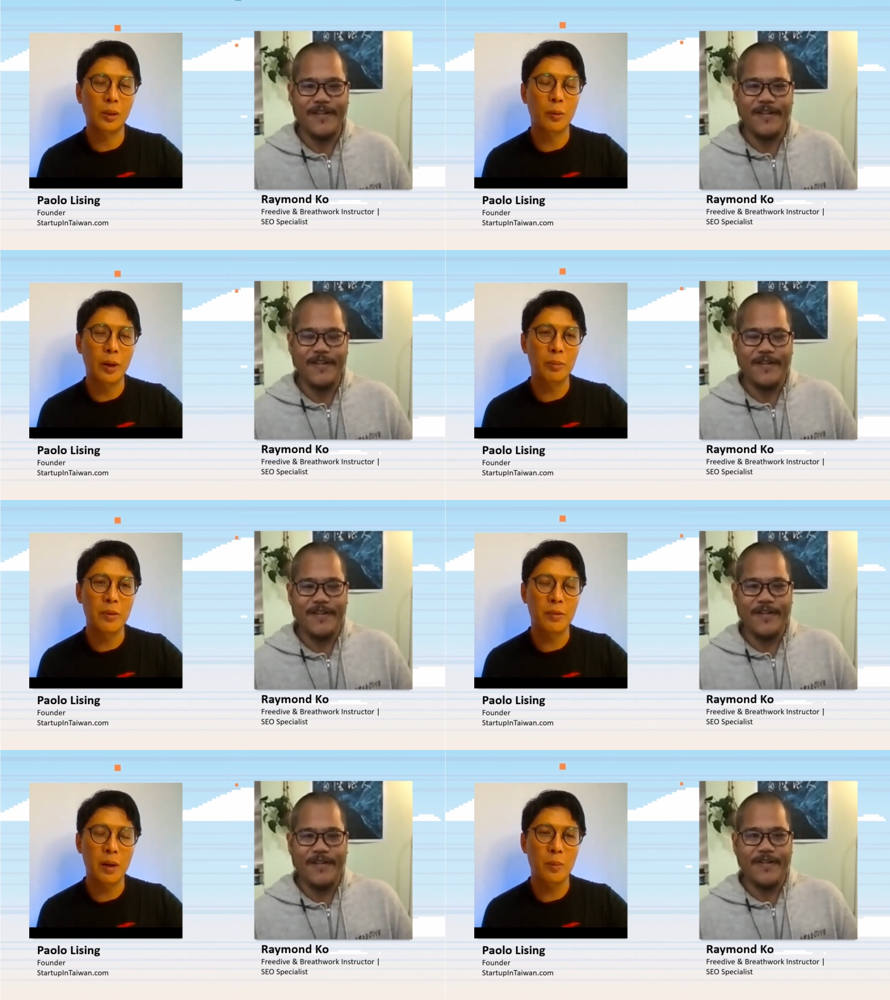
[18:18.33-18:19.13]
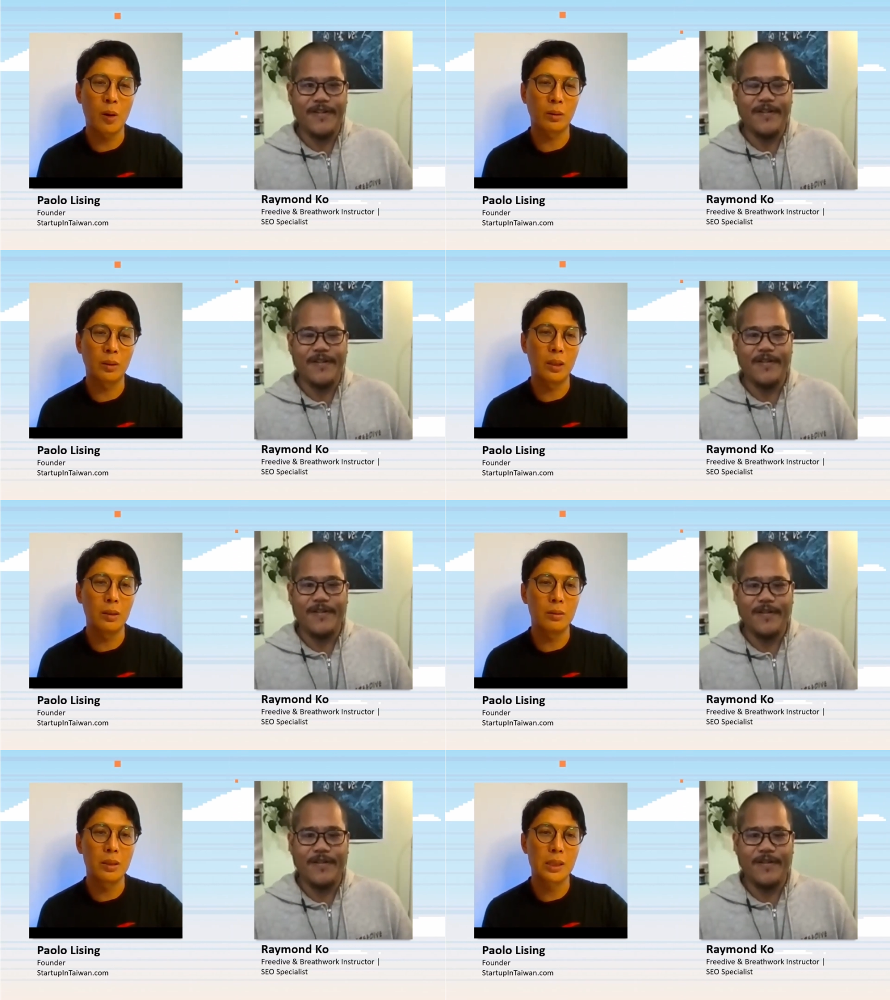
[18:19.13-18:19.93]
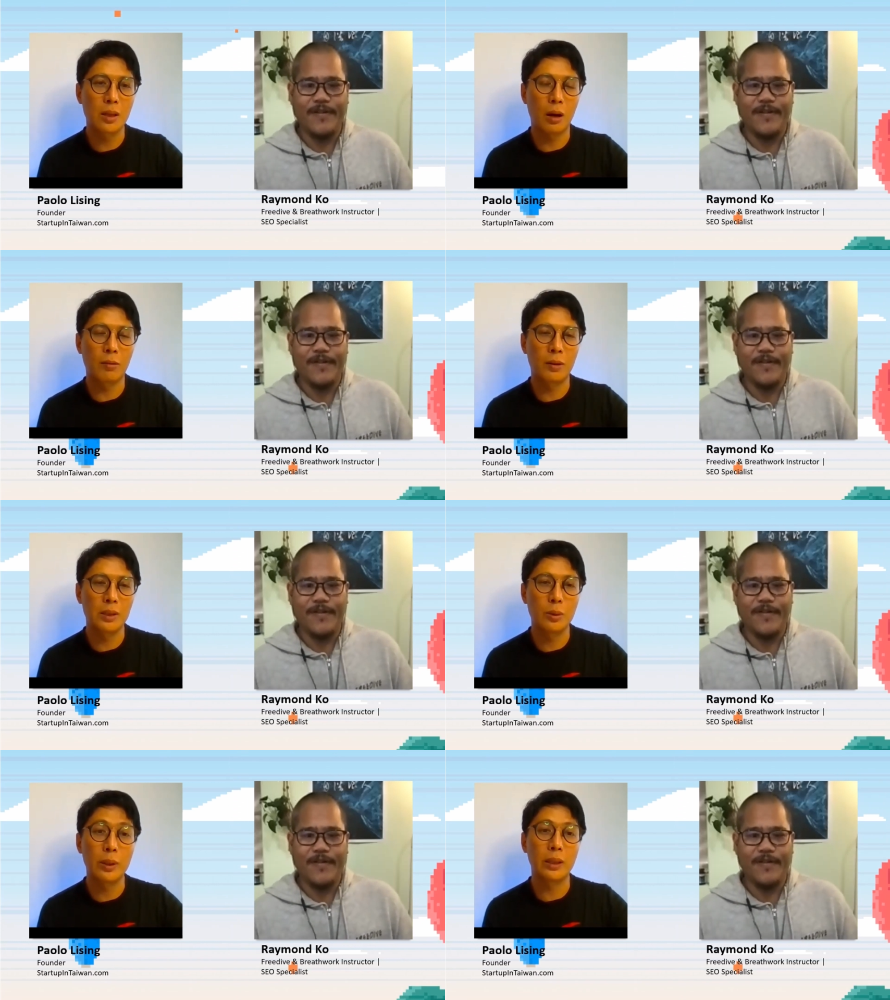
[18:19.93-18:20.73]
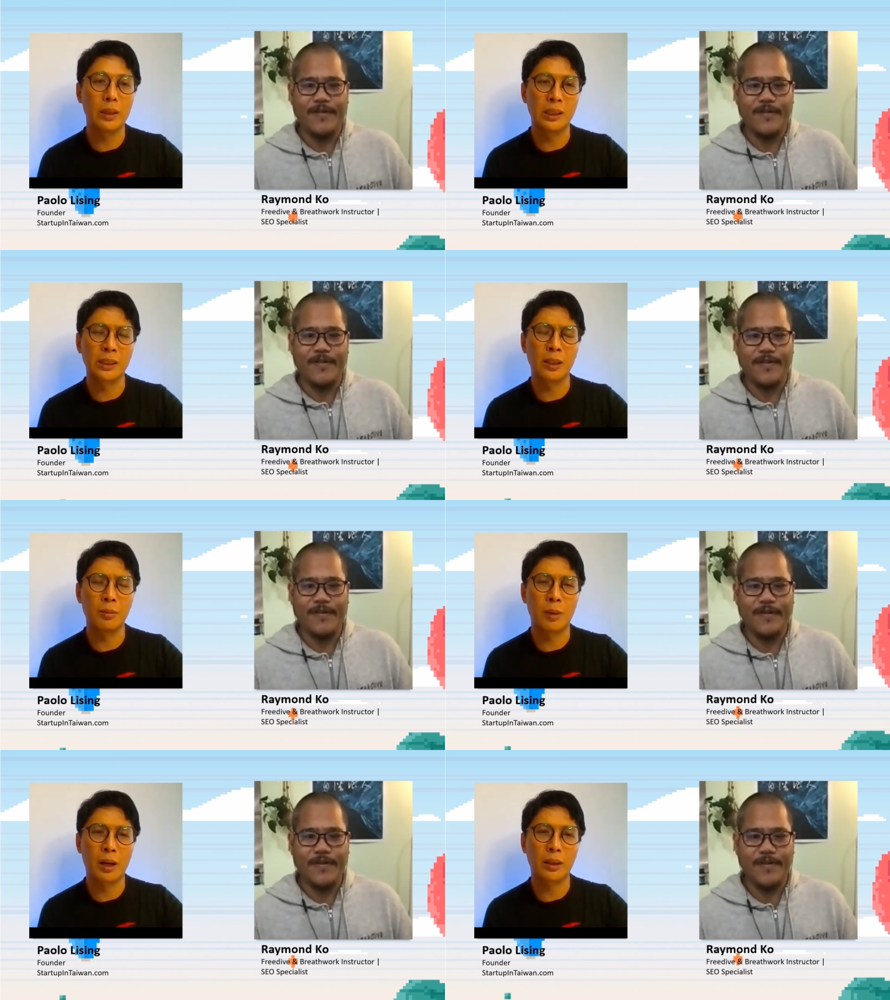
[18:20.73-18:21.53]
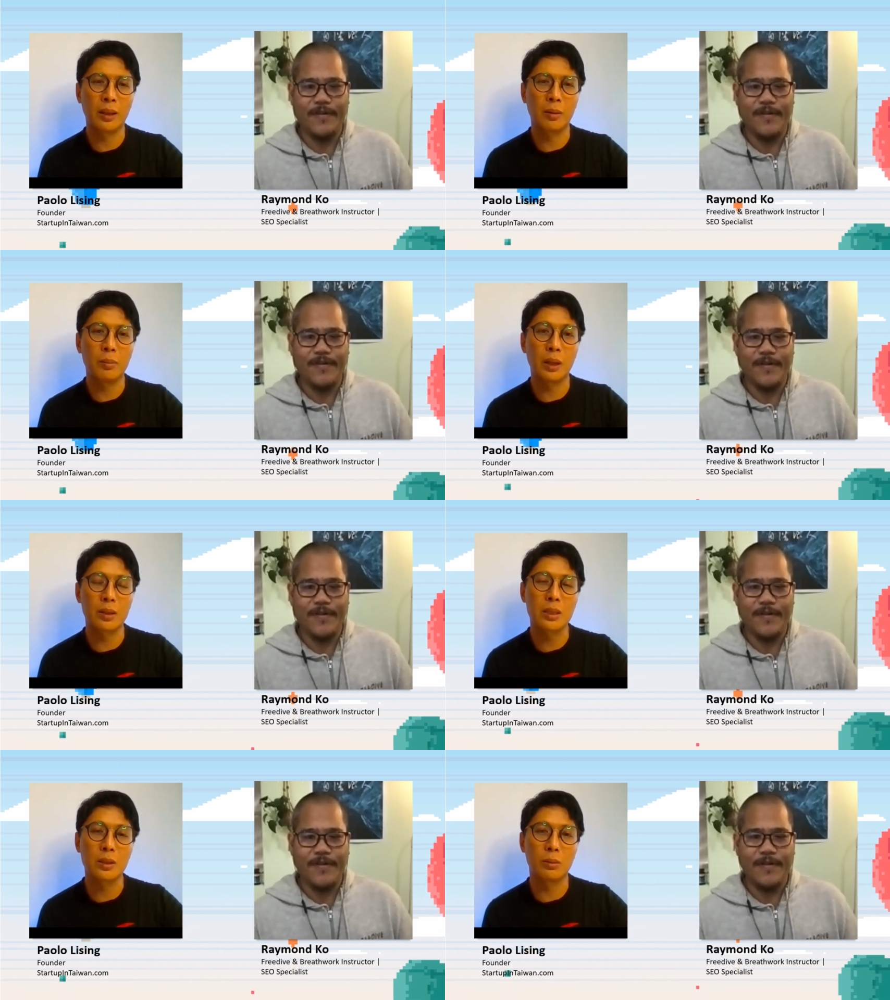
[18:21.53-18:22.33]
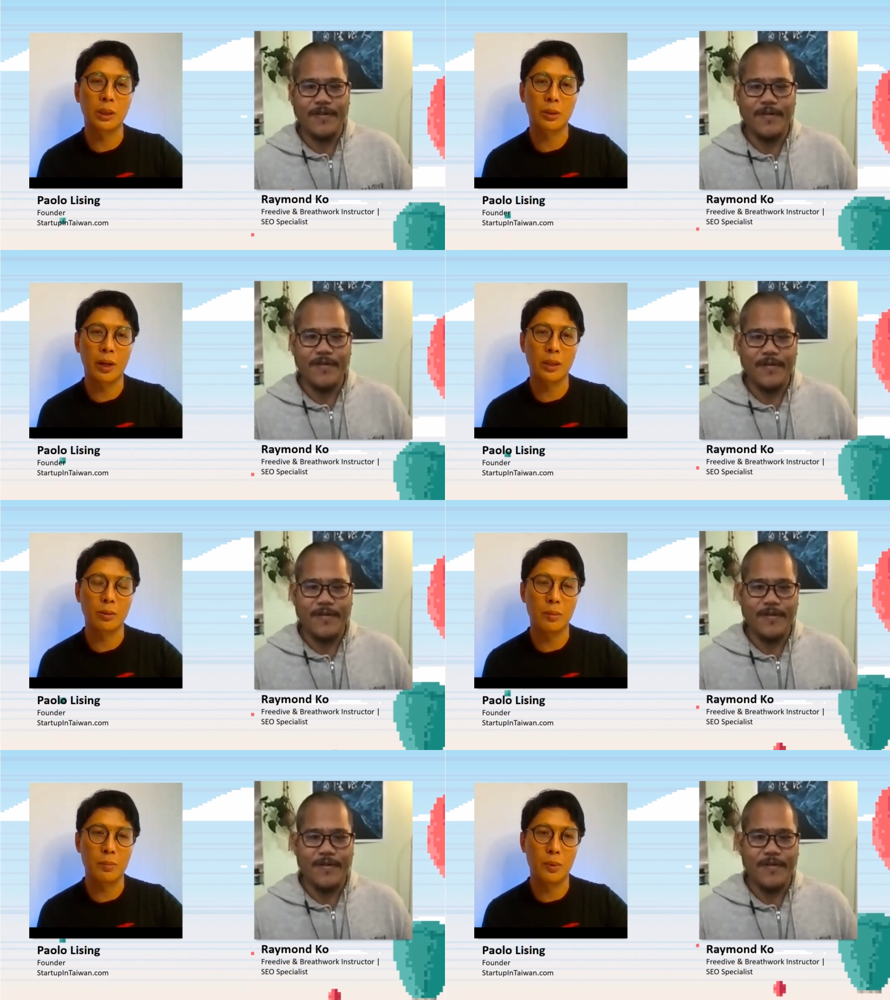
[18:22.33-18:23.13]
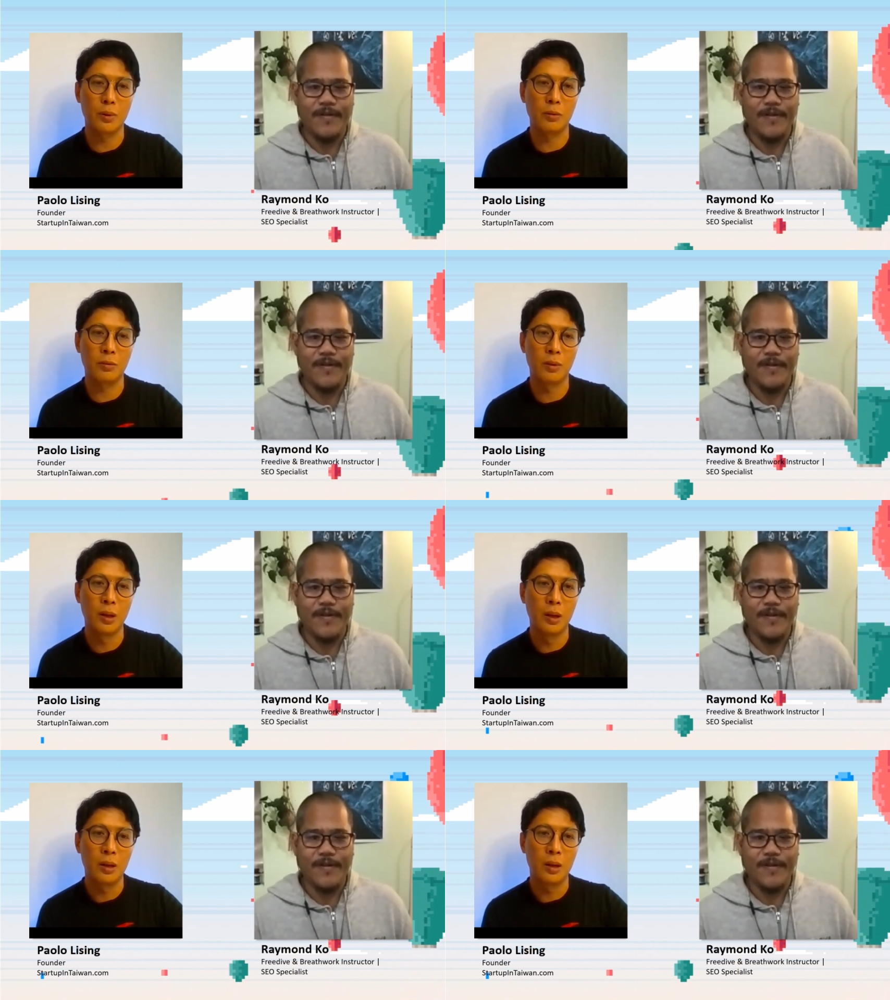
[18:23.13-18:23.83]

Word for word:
Speaker 1: correct me if I'm wrong, did you discover doing digital marketing because you were trying to improve